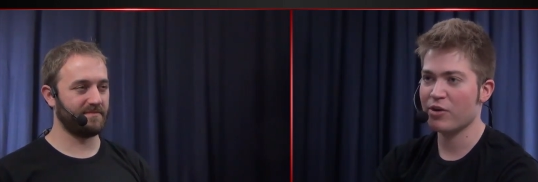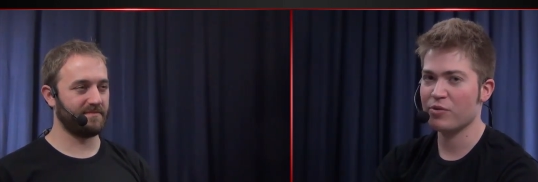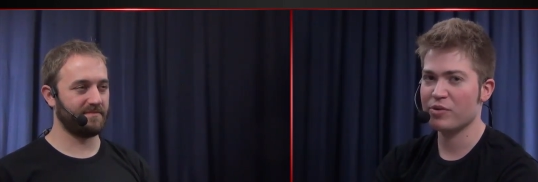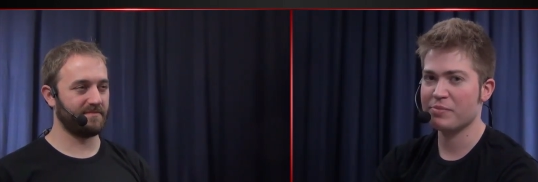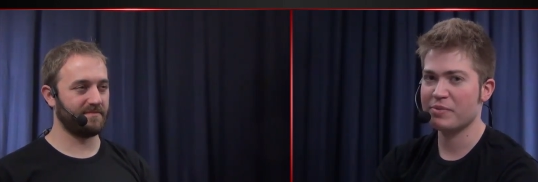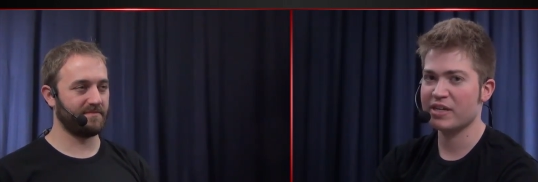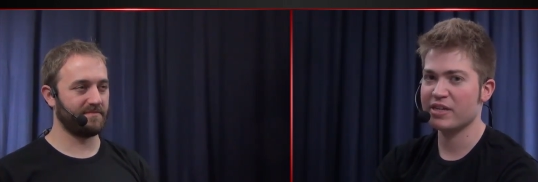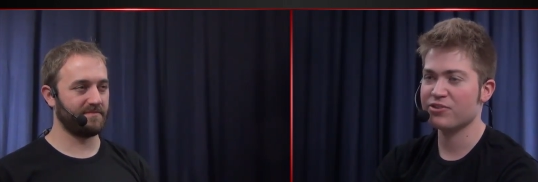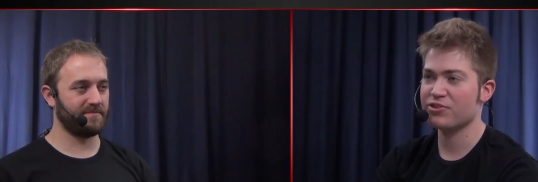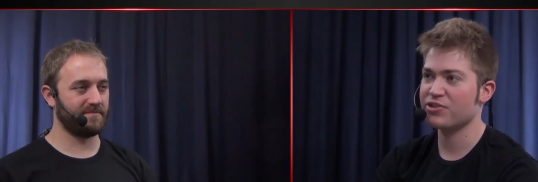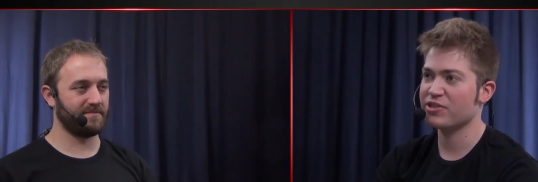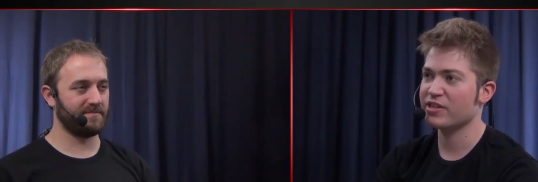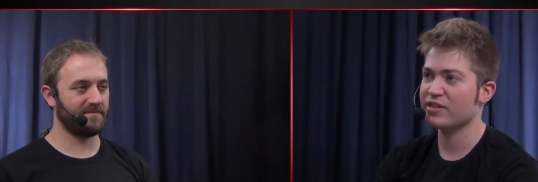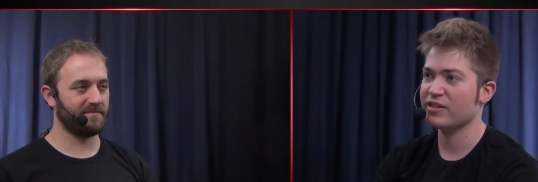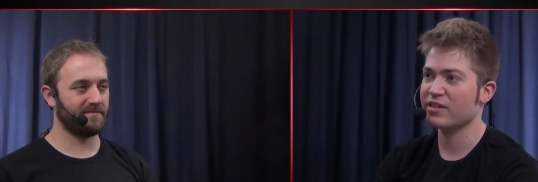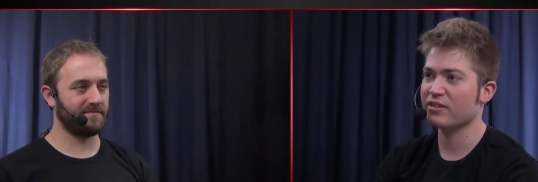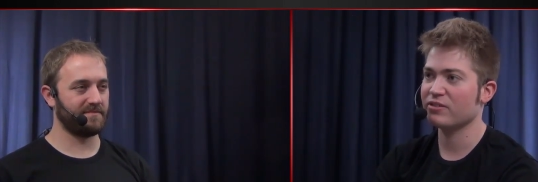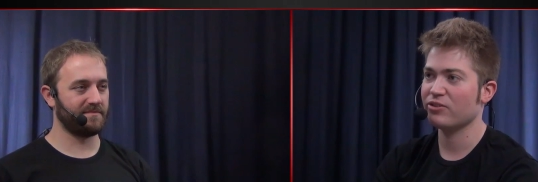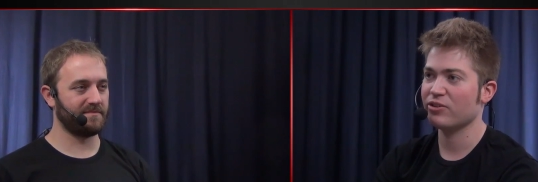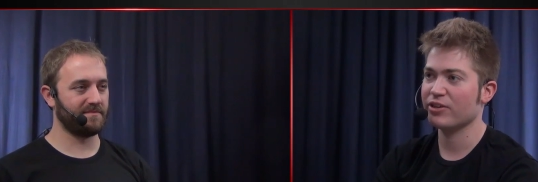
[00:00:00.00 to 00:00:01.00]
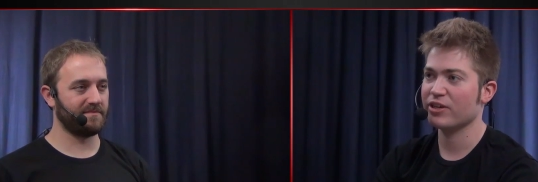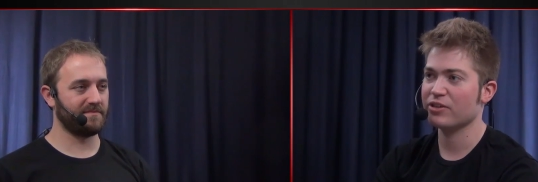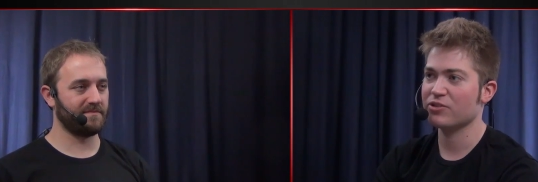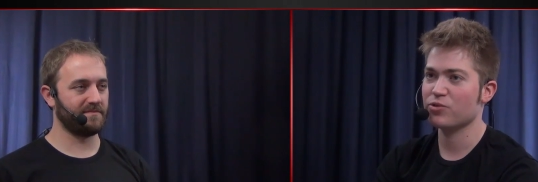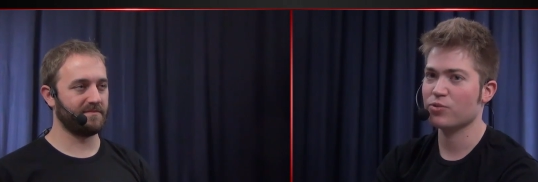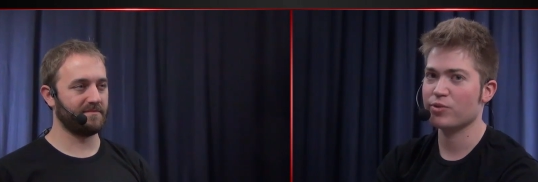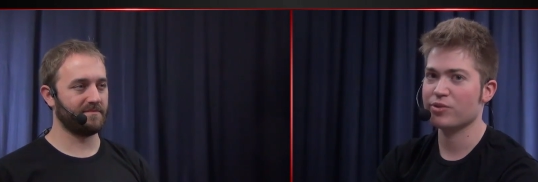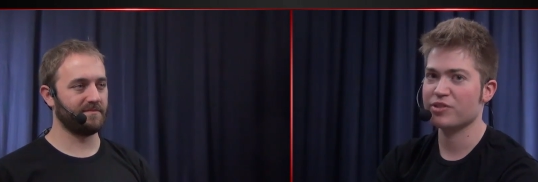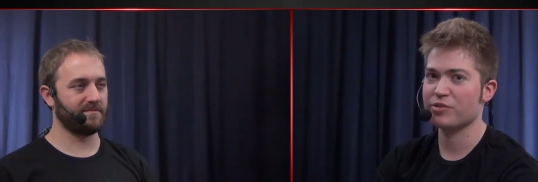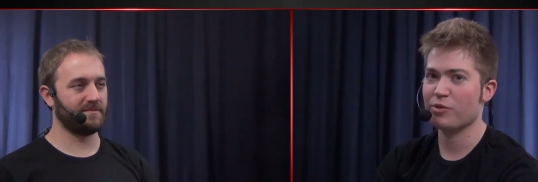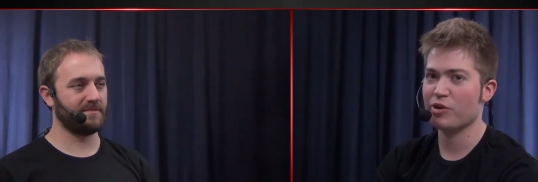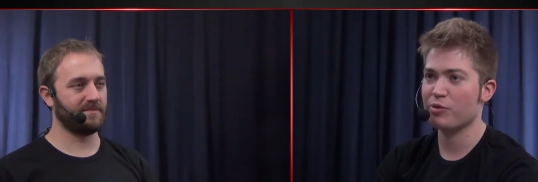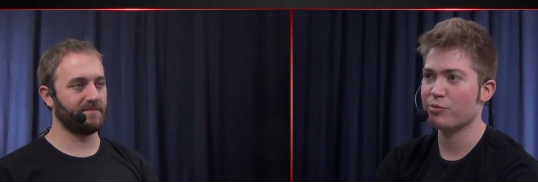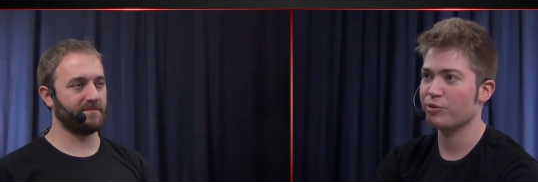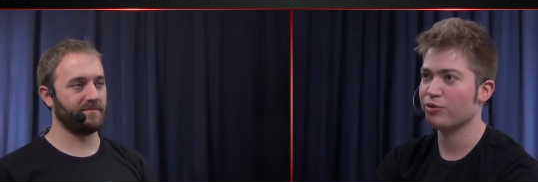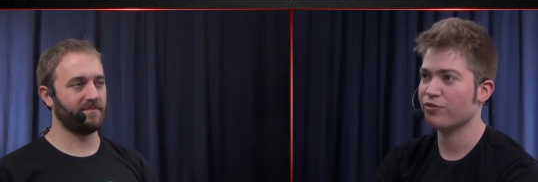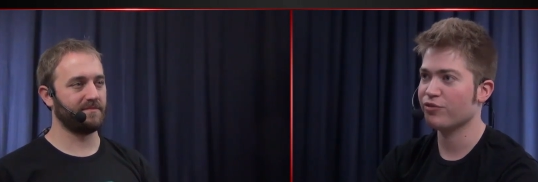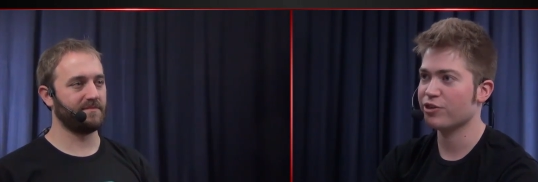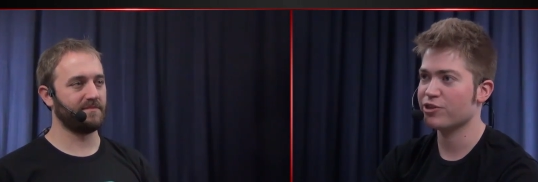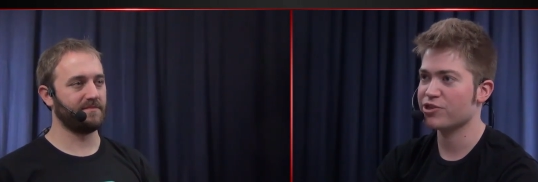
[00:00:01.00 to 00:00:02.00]
Speaker 1: would be interested in looking towards the mono
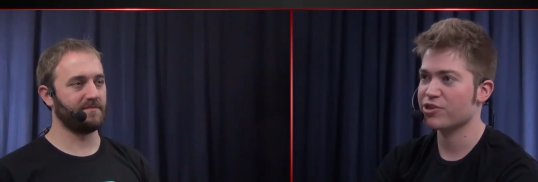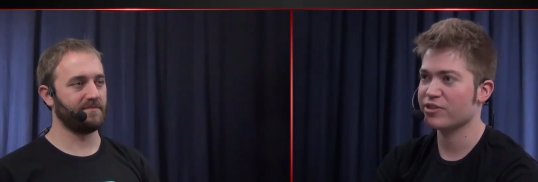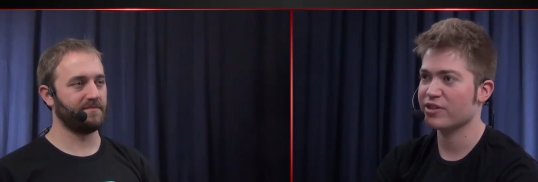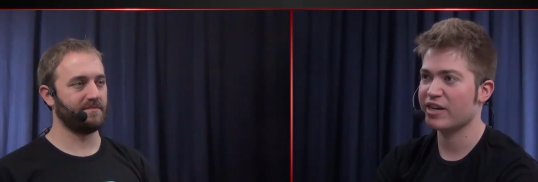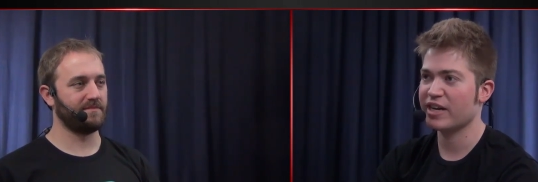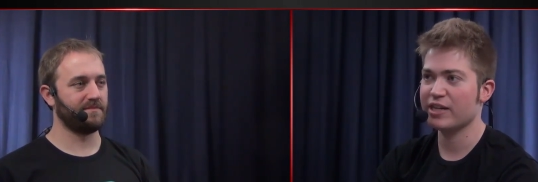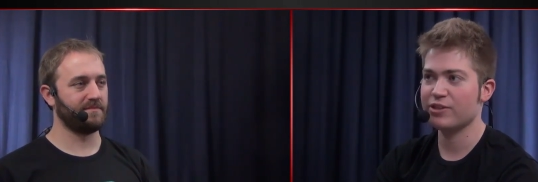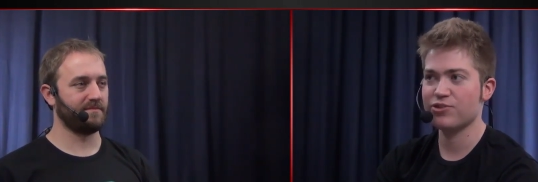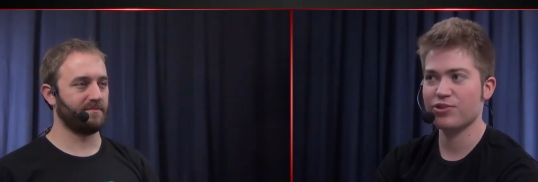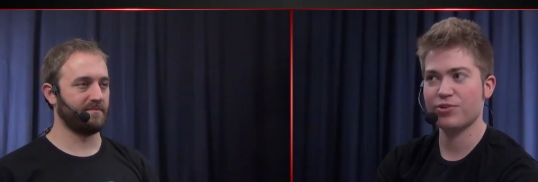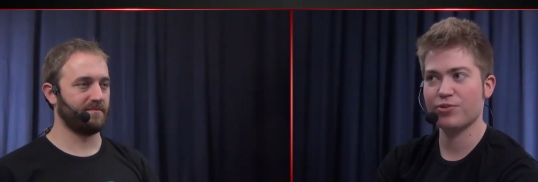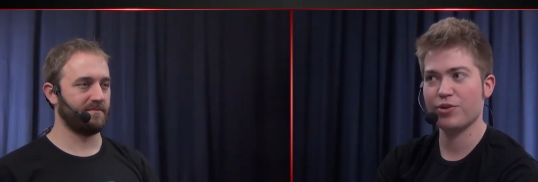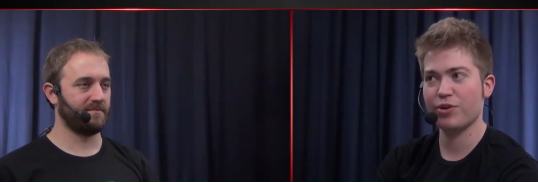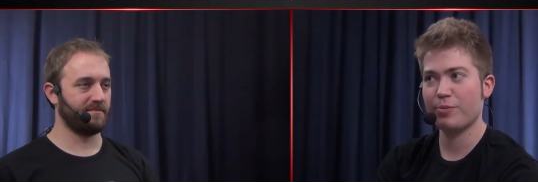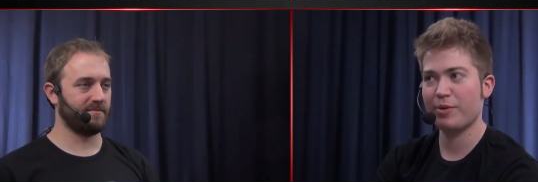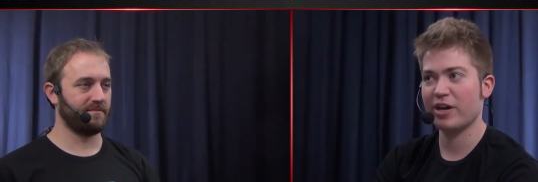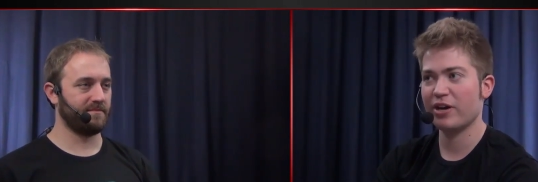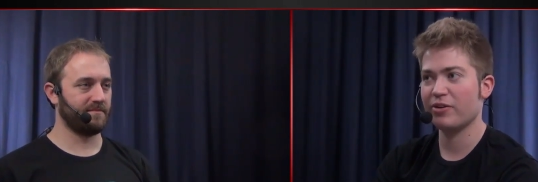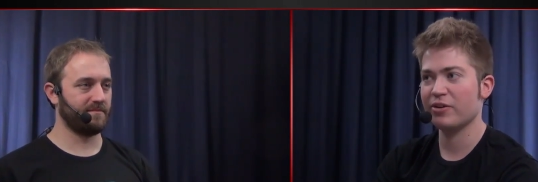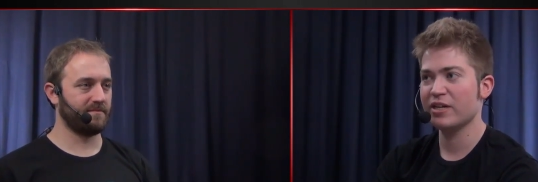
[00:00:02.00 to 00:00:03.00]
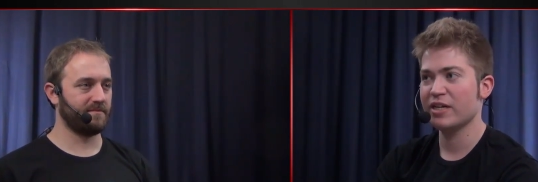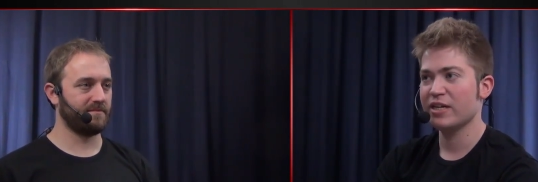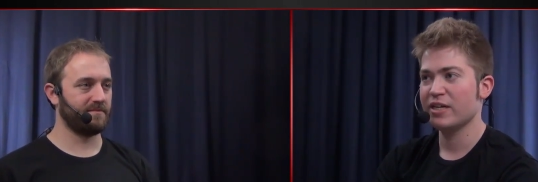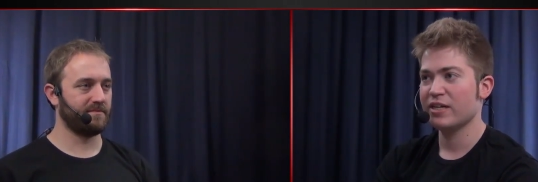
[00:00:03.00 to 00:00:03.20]
blue version that Adrian wrote about.